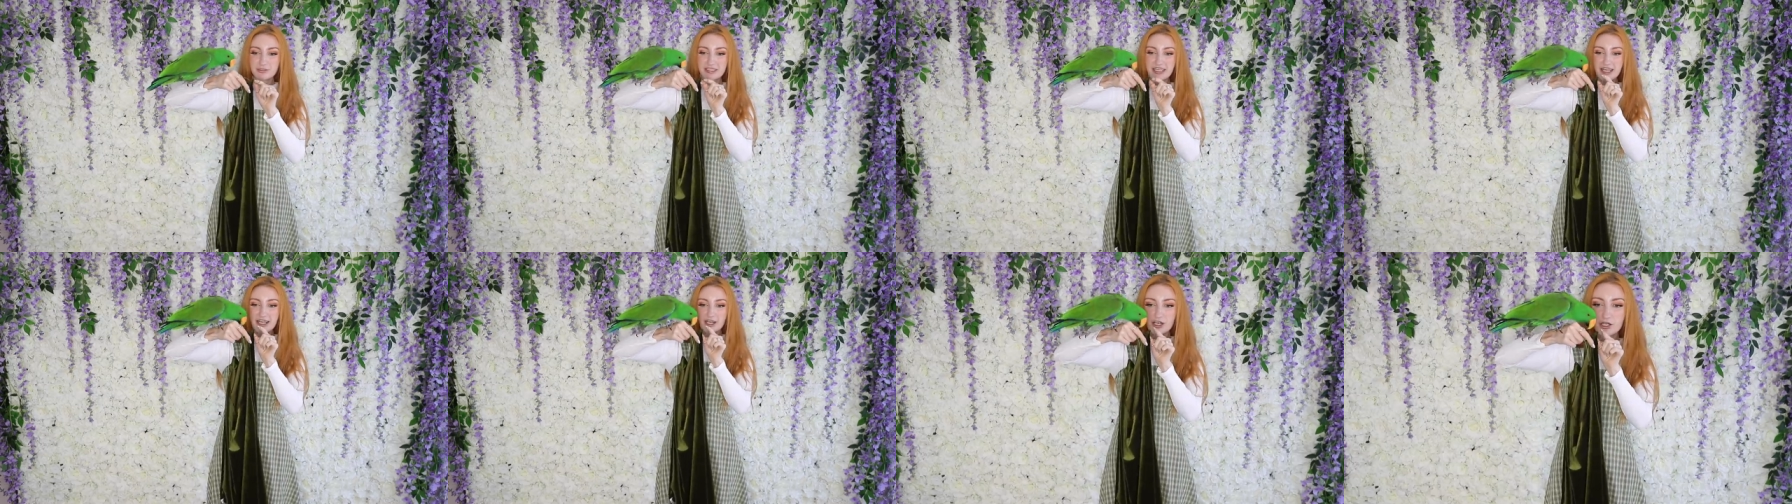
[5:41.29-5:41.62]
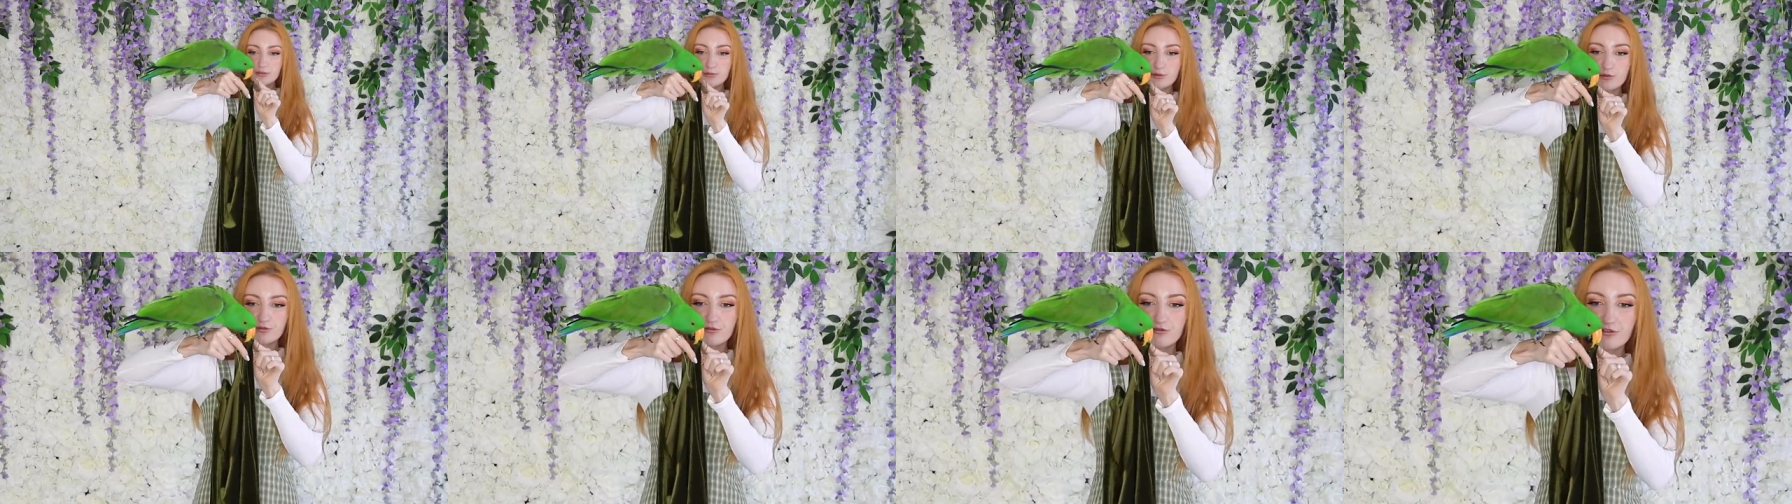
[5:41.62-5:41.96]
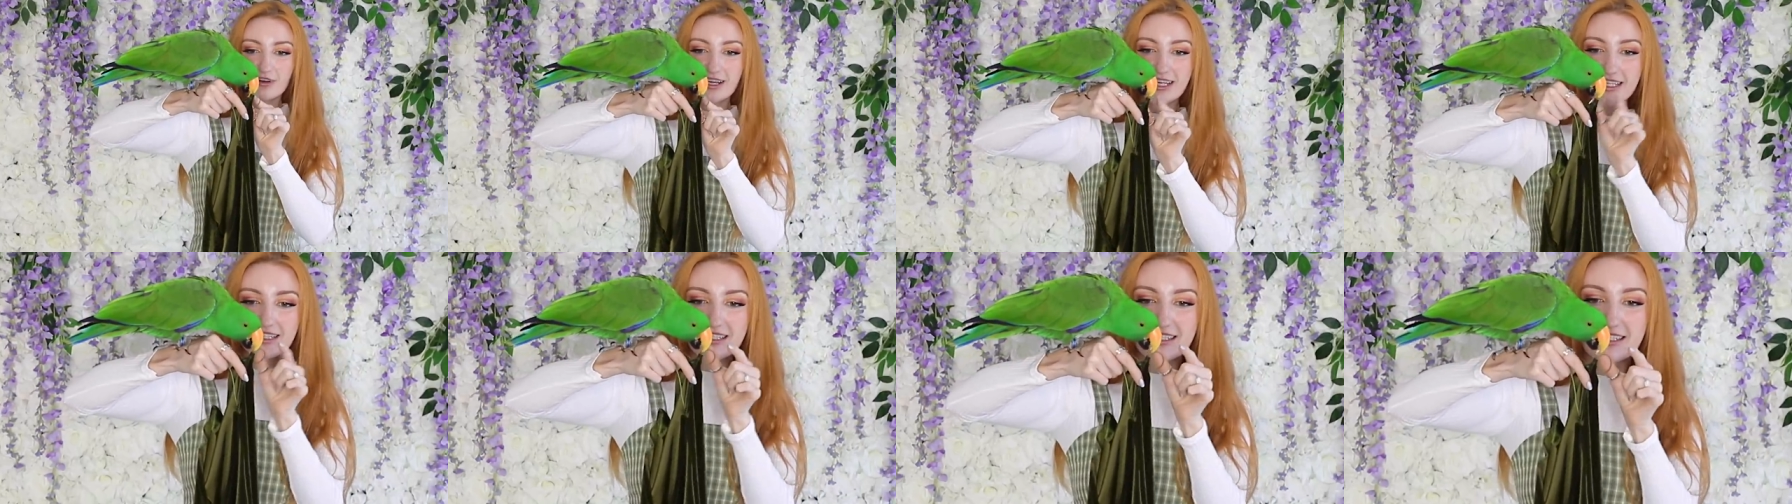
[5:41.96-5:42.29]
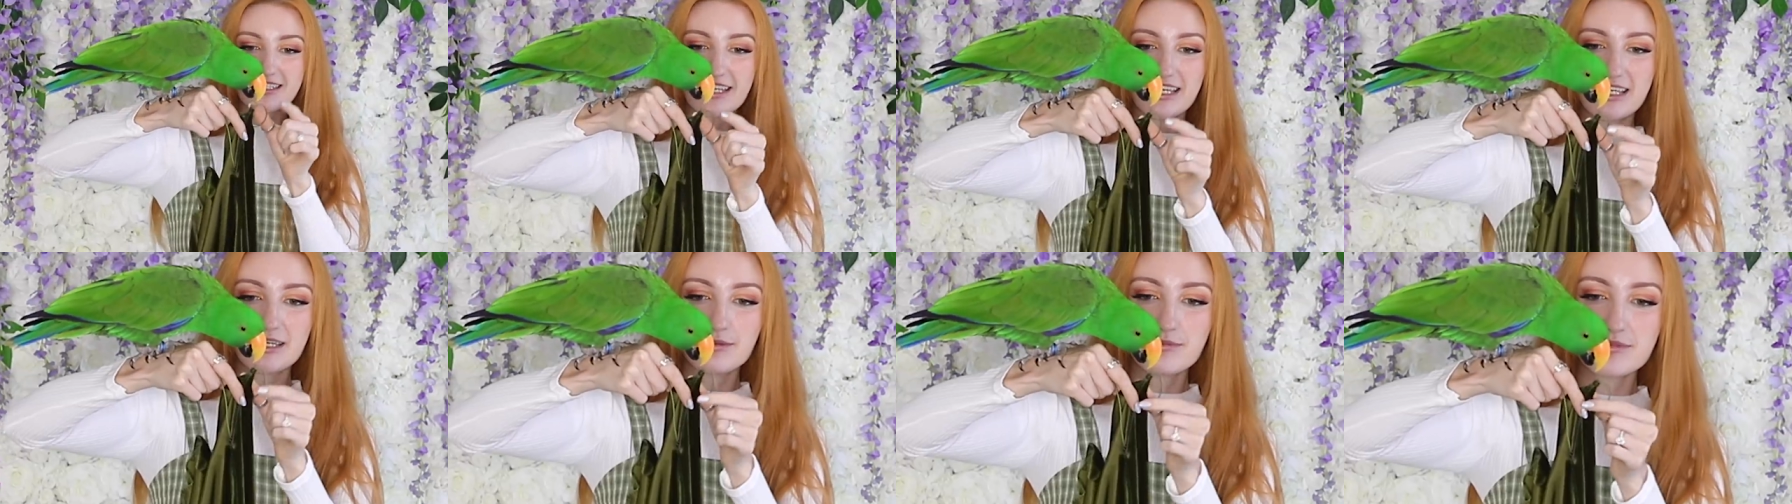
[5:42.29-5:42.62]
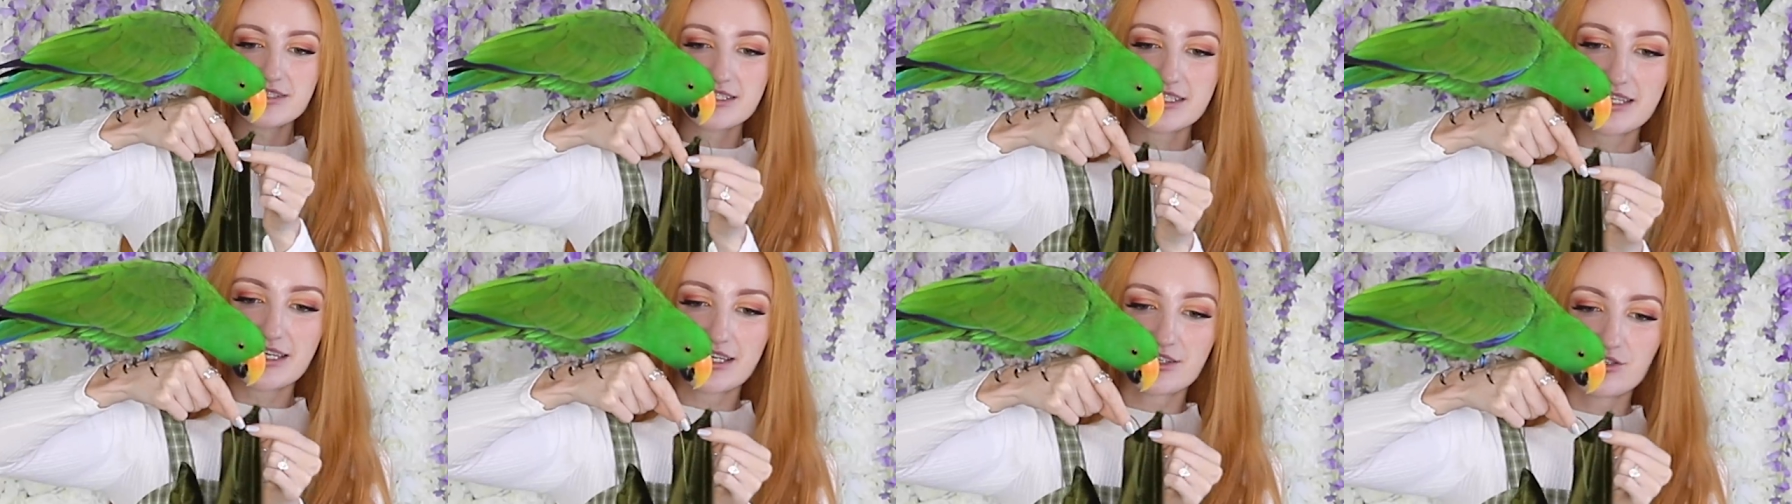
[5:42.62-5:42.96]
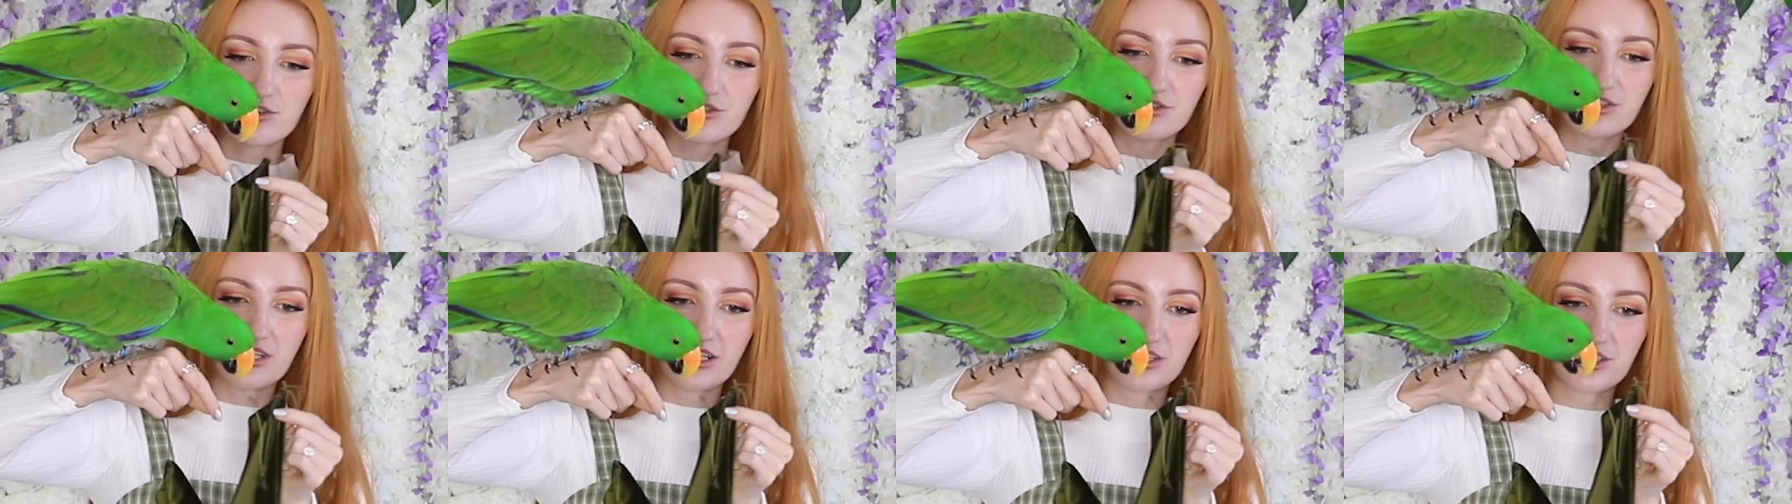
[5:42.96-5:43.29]
terrible frayed seams. Yeah,
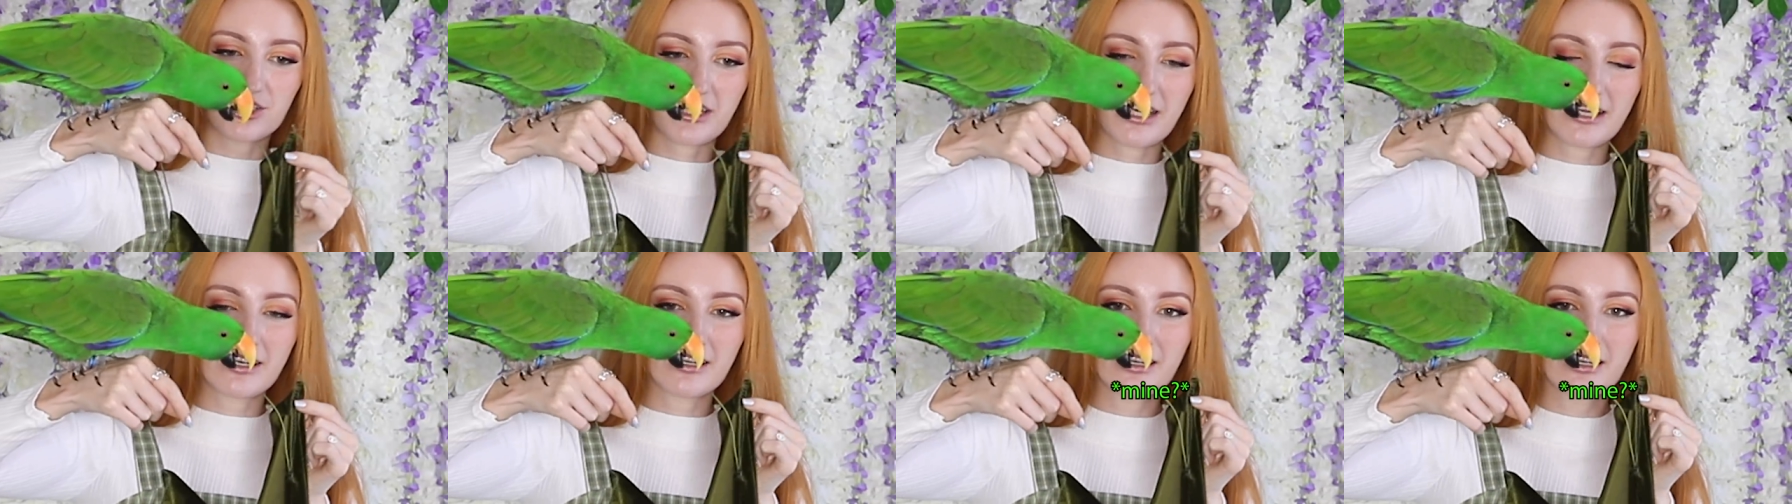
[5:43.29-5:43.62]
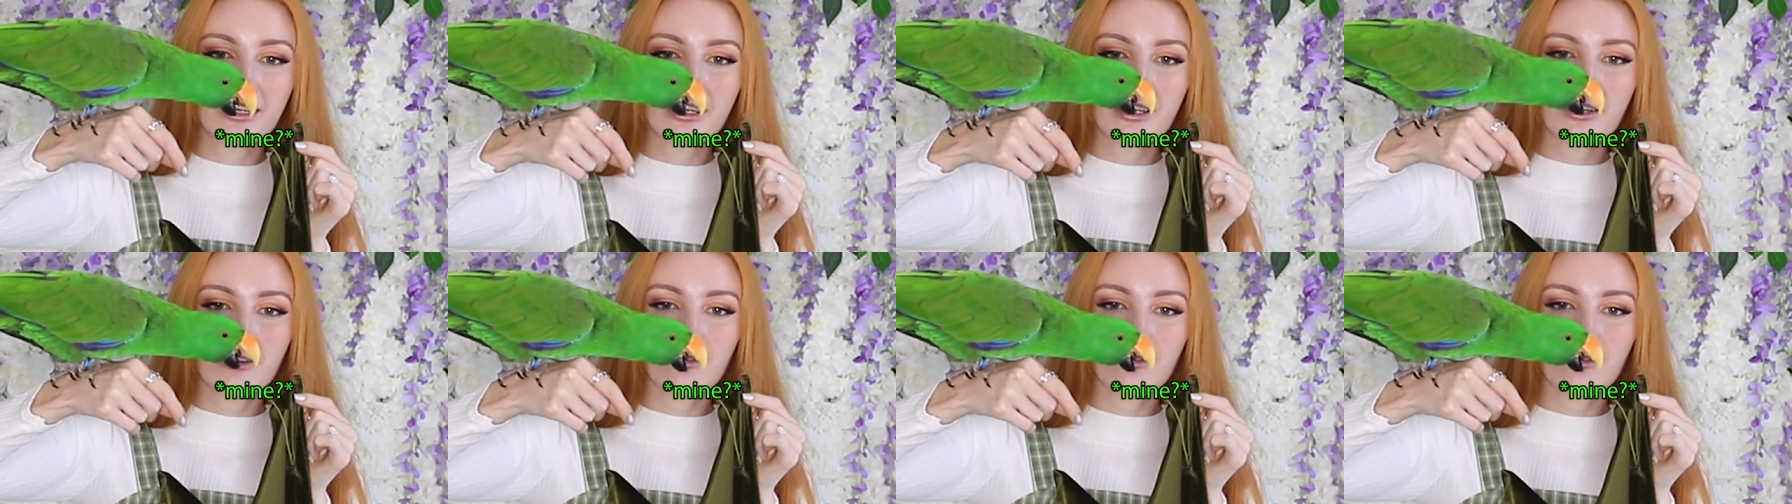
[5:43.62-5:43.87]
don't touch that.